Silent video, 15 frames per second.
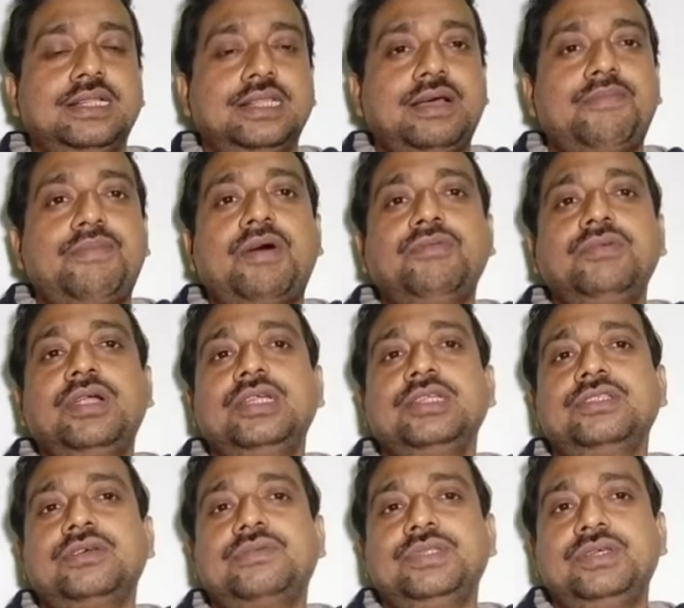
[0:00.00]
The
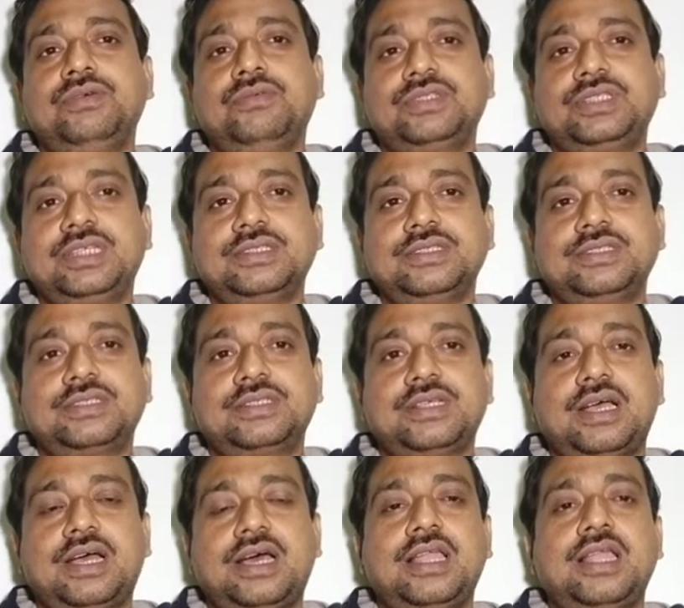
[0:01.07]
boundaries of the oceans
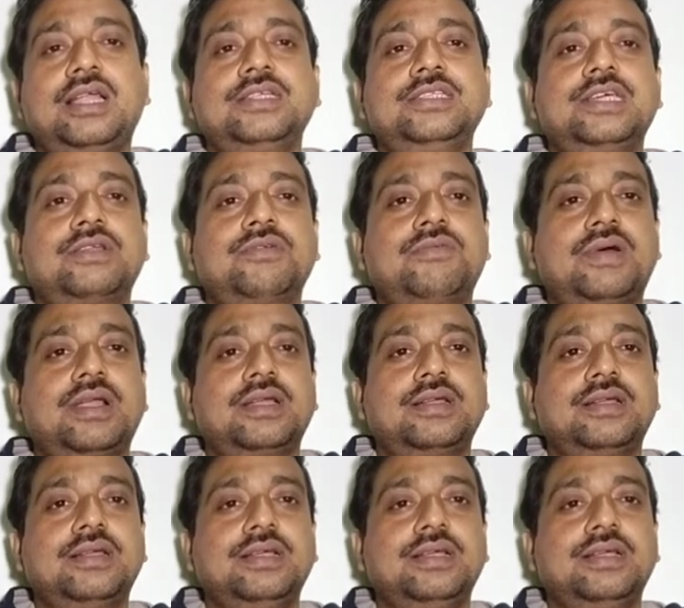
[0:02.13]
are larger one,